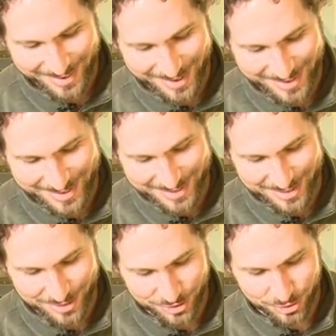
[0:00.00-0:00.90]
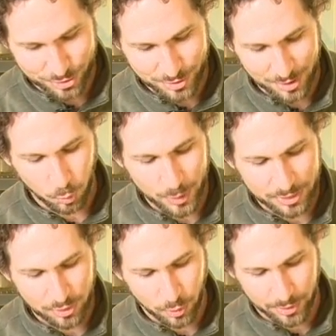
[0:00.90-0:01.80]
contents of this tuna
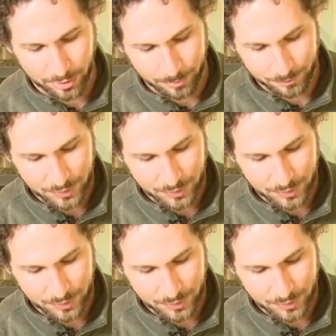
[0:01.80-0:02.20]
with the oil.